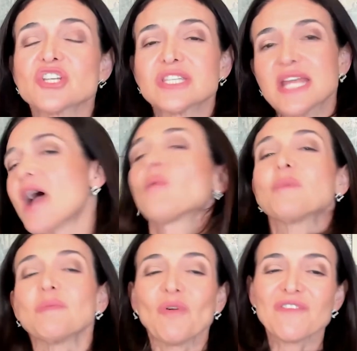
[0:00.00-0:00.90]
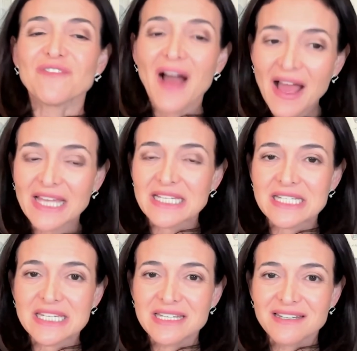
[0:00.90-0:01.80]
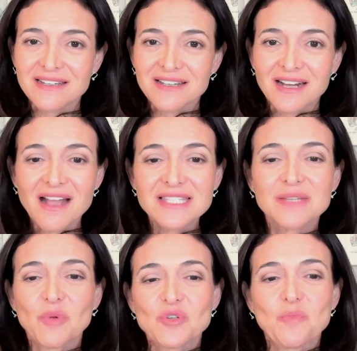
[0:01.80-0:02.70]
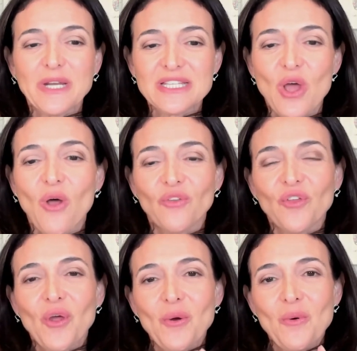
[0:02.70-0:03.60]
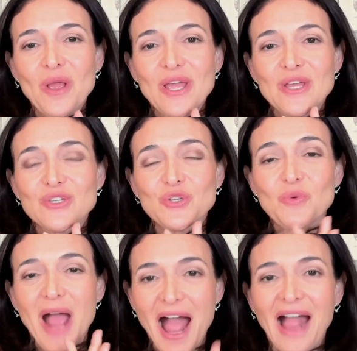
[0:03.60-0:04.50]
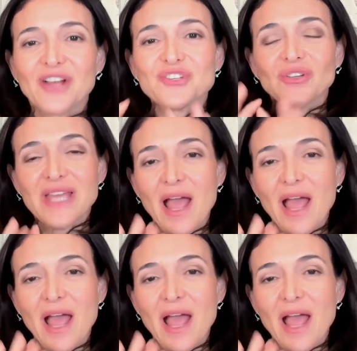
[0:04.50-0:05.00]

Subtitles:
just to help people find customers, but it's also to actually